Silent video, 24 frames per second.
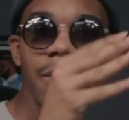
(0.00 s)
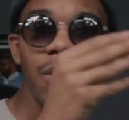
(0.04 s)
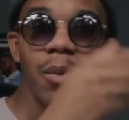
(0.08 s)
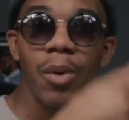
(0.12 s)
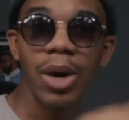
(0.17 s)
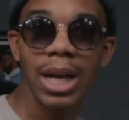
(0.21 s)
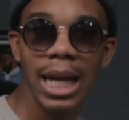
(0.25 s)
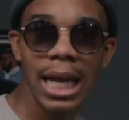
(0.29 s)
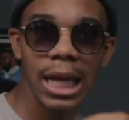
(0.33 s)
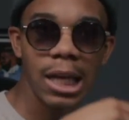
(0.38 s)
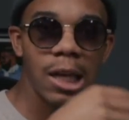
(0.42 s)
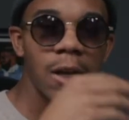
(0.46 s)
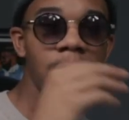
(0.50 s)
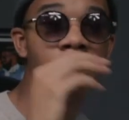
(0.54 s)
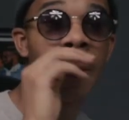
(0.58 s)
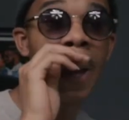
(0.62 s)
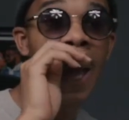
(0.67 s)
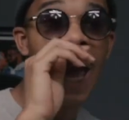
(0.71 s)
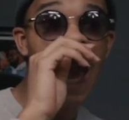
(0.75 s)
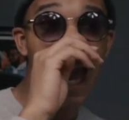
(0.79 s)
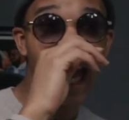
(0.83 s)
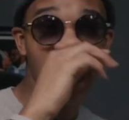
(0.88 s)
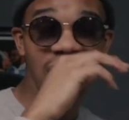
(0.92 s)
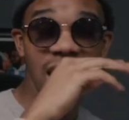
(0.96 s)
and 1 a.m.
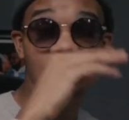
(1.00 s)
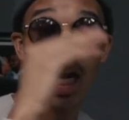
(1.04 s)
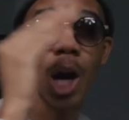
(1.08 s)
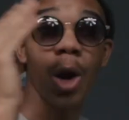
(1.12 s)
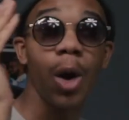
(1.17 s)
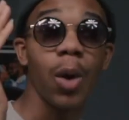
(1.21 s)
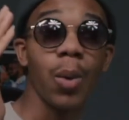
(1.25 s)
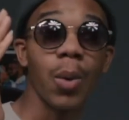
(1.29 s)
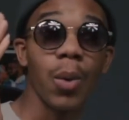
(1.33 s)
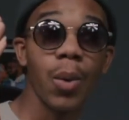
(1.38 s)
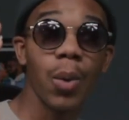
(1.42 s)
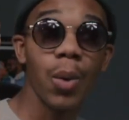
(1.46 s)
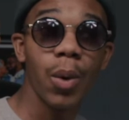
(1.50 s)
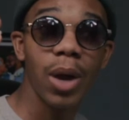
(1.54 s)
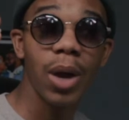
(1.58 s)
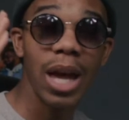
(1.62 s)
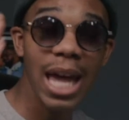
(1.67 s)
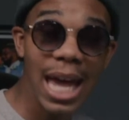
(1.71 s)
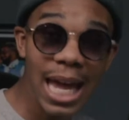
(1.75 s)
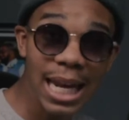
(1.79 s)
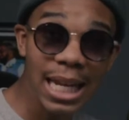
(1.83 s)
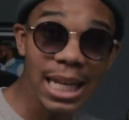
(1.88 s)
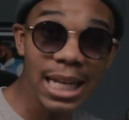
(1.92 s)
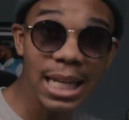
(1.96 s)
And then I'll
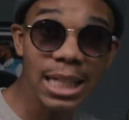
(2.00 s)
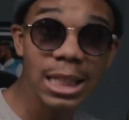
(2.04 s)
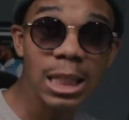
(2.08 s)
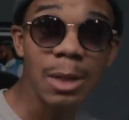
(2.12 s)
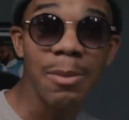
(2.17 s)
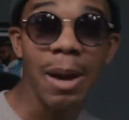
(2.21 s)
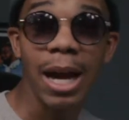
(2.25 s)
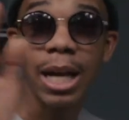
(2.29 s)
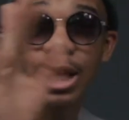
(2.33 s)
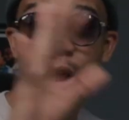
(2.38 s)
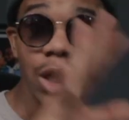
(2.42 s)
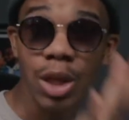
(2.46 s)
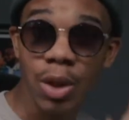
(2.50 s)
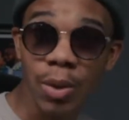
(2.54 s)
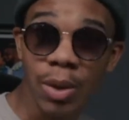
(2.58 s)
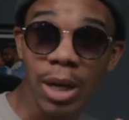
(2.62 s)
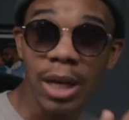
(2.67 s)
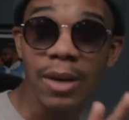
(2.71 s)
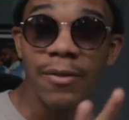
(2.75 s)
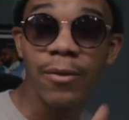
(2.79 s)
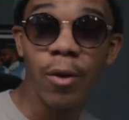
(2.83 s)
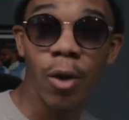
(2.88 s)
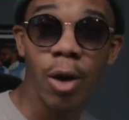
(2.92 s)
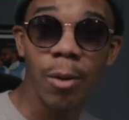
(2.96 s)
edit to about
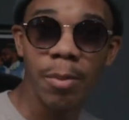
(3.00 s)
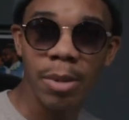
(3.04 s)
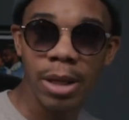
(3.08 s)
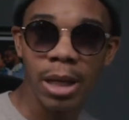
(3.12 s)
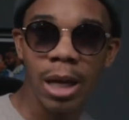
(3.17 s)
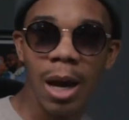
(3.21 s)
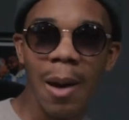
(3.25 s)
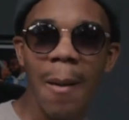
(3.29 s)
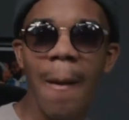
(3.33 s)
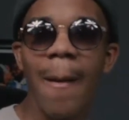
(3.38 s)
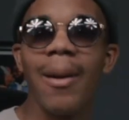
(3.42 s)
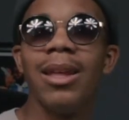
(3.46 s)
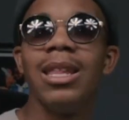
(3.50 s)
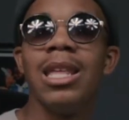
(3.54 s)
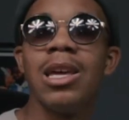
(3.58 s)
4 p.m.